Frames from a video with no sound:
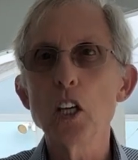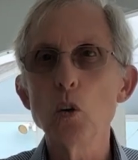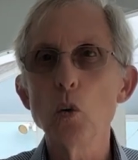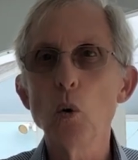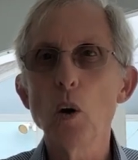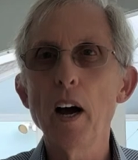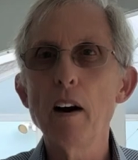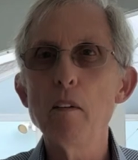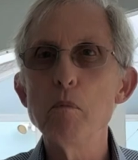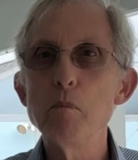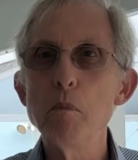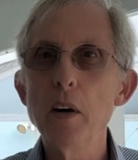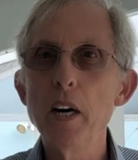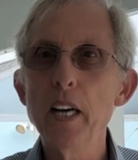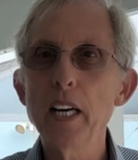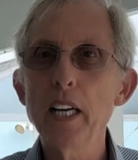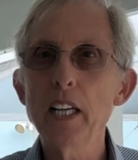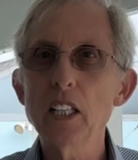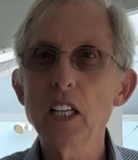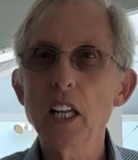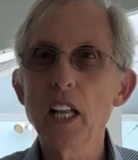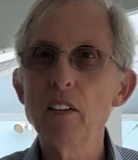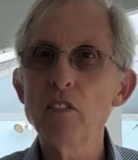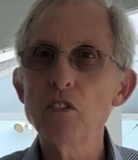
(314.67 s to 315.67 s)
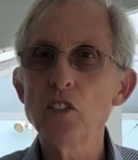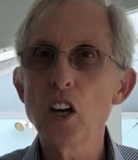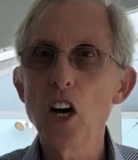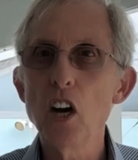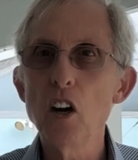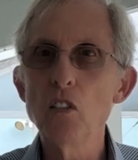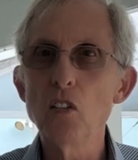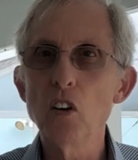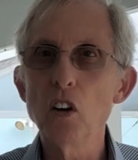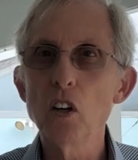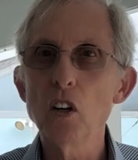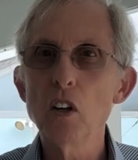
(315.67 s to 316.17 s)
You'll have money left
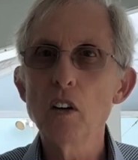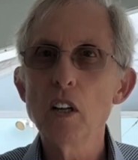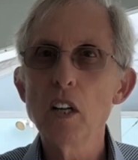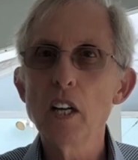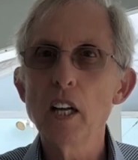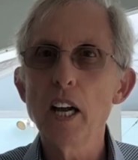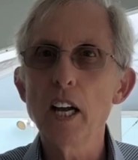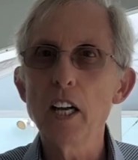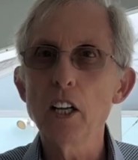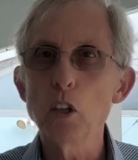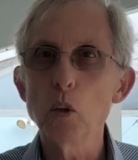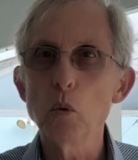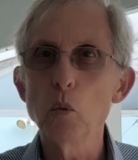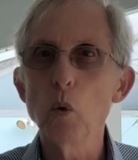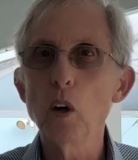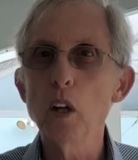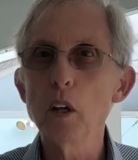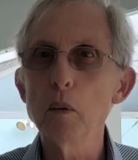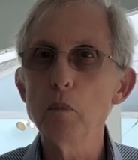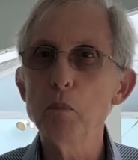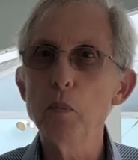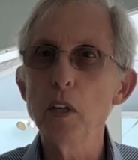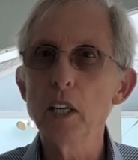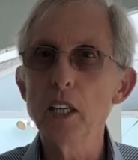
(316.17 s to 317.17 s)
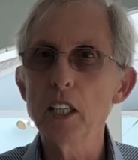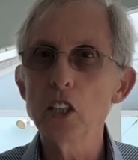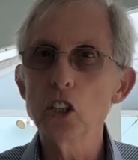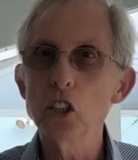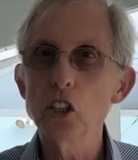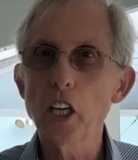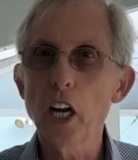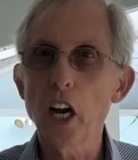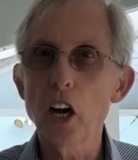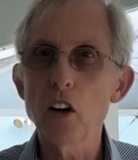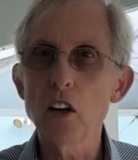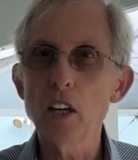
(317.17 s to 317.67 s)
over and you want to put it in
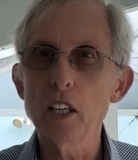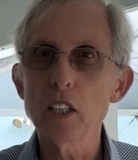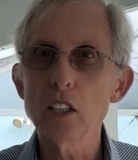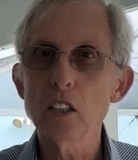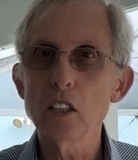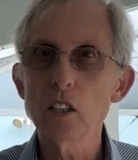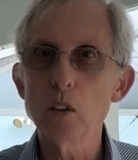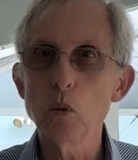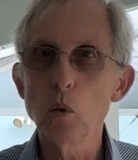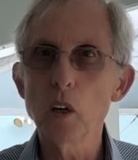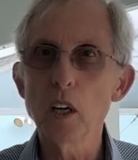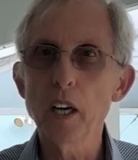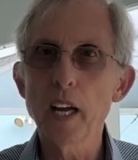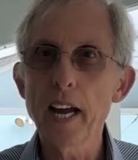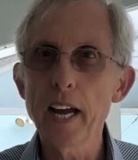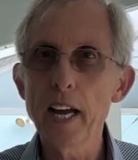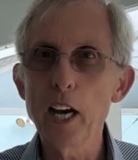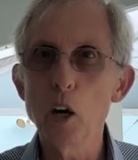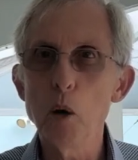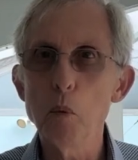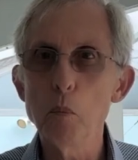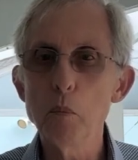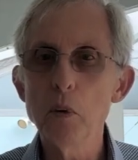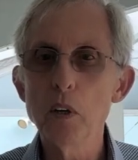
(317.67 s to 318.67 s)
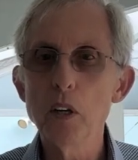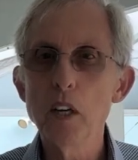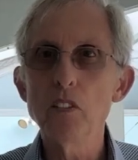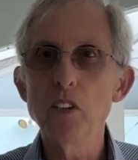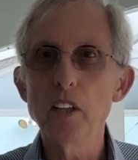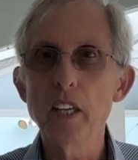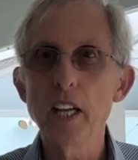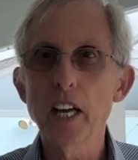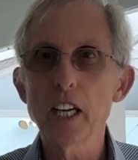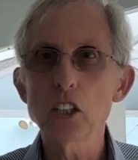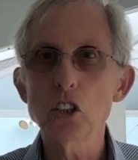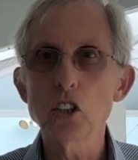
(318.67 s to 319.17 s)
charities. You want to help the
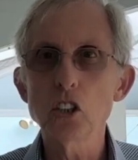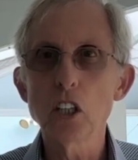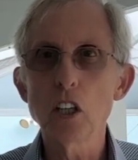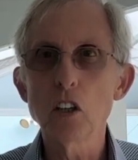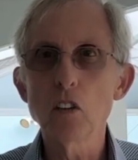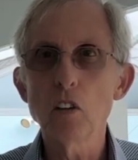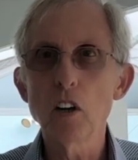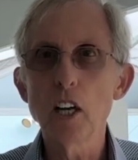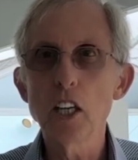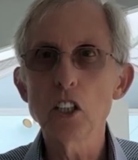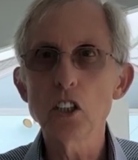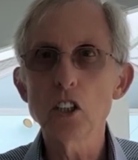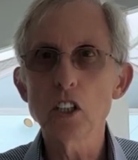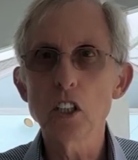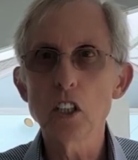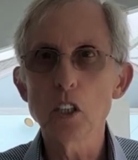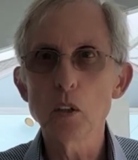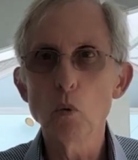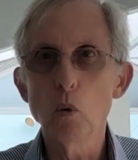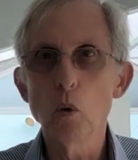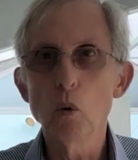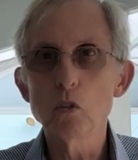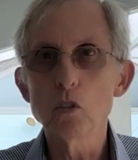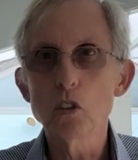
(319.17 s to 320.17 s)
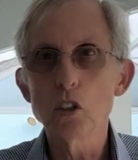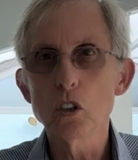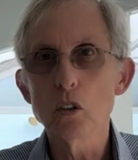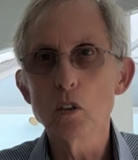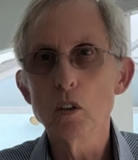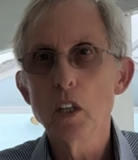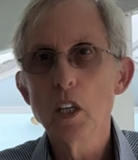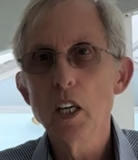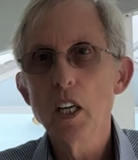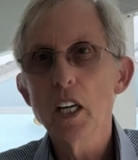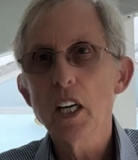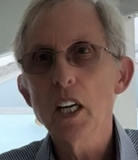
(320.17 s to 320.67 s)
next generation. You want to
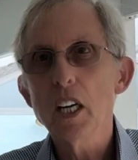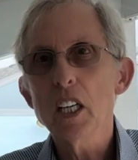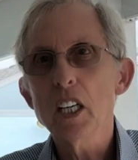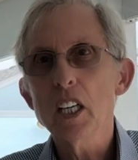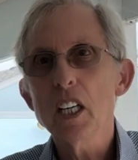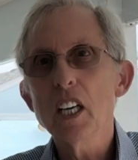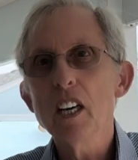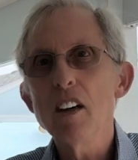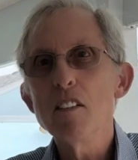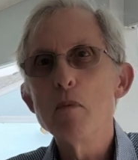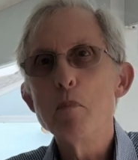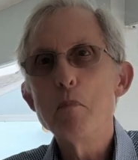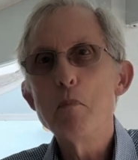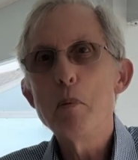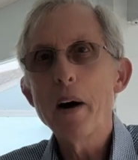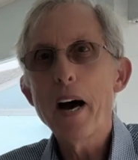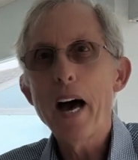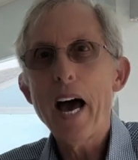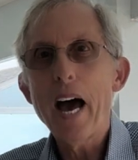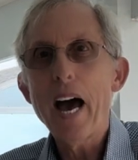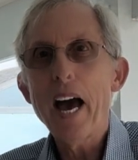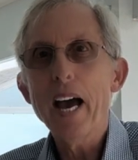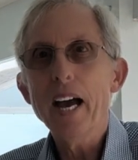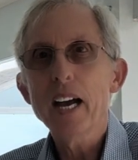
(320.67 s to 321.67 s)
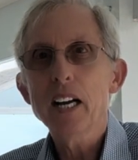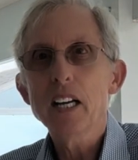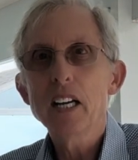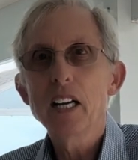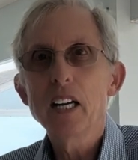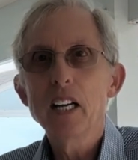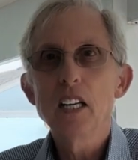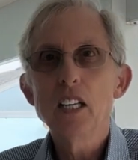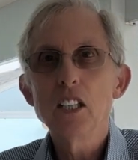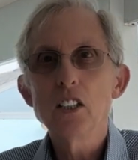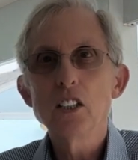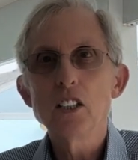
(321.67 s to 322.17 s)
give back
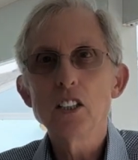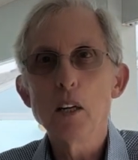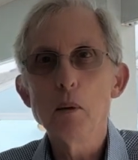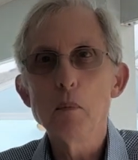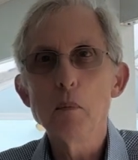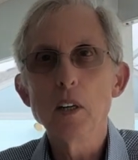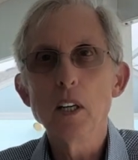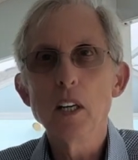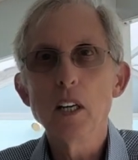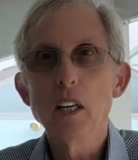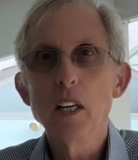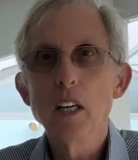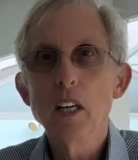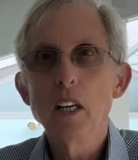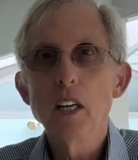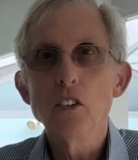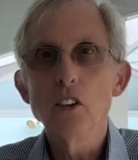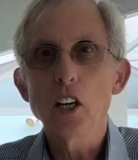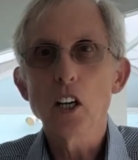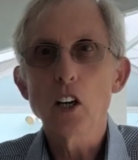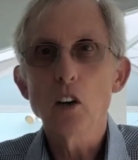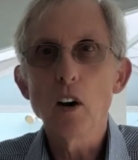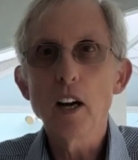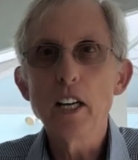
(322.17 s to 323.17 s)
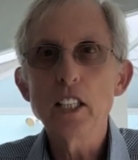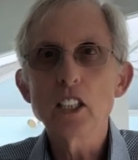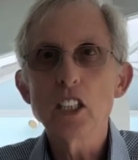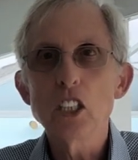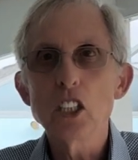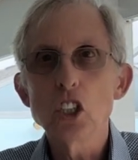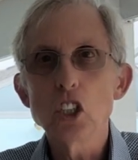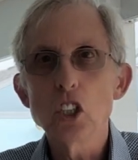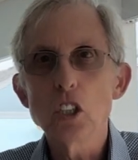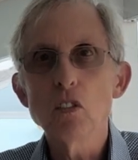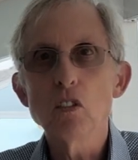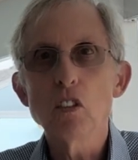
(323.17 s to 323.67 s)
some of the grace
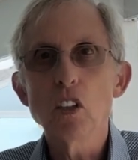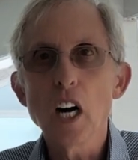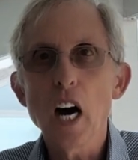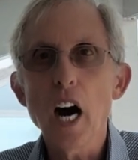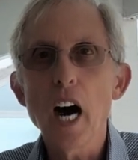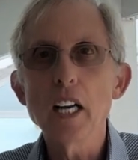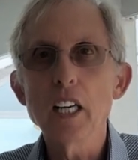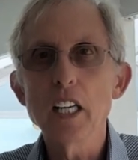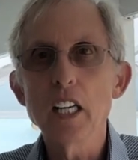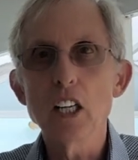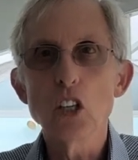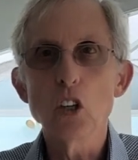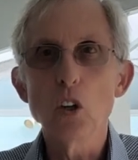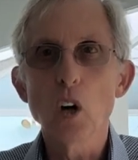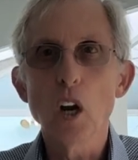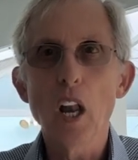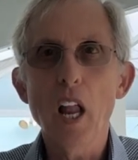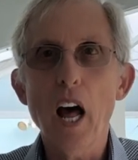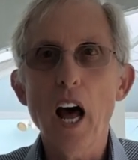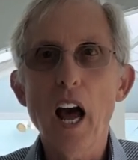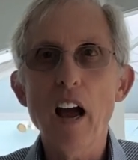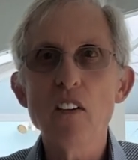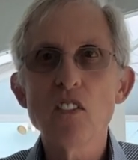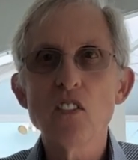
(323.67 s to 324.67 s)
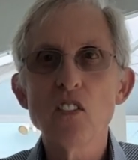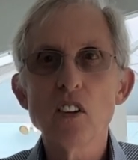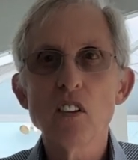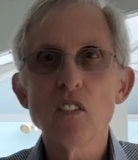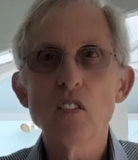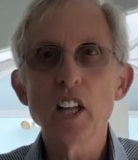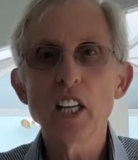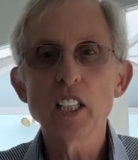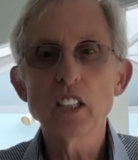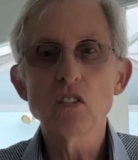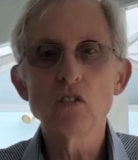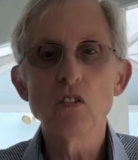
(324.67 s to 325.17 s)
that you've gotten in your life.
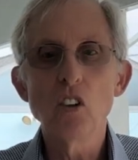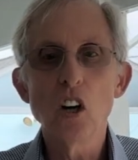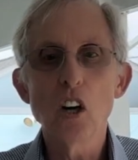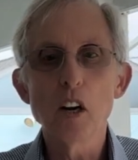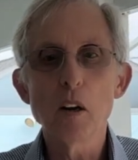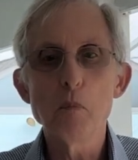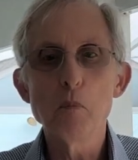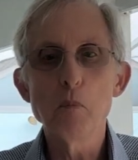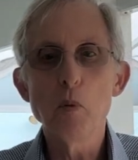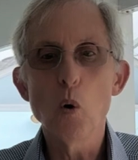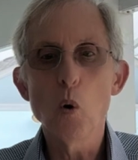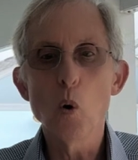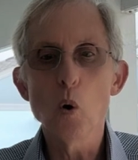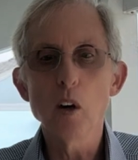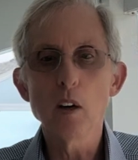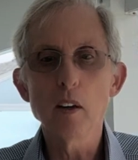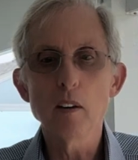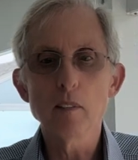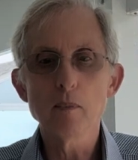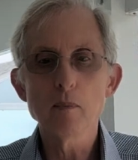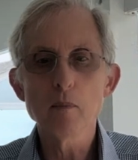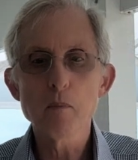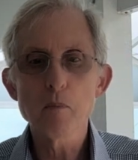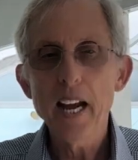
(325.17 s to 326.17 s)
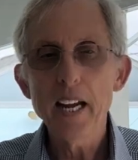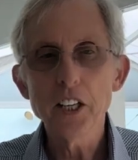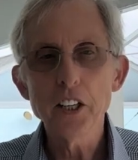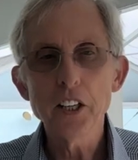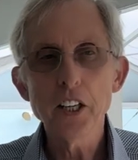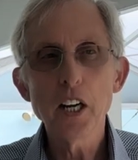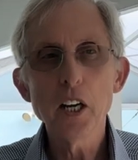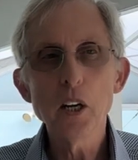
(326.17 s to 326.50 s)
That's very important. And